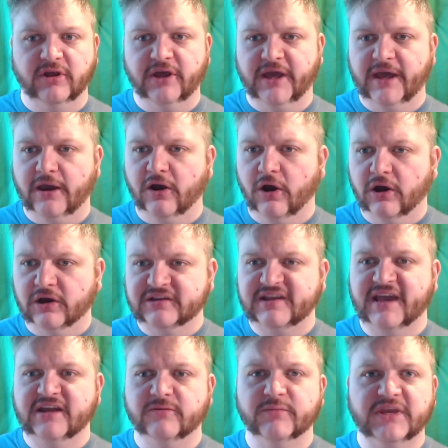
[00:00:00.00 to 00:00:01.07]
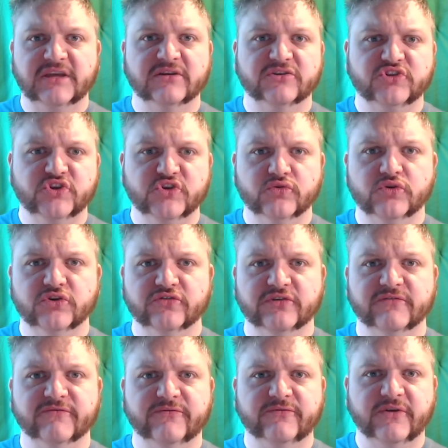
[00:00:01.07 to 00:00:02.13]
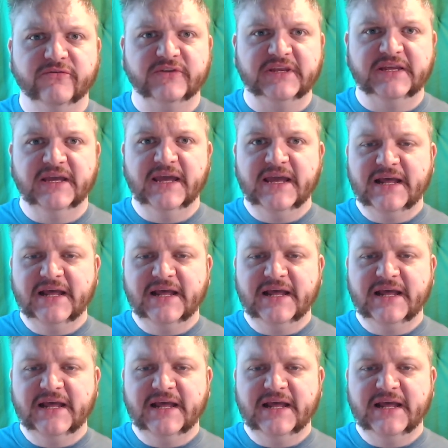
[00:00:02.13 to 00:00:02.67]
a hogshead being 250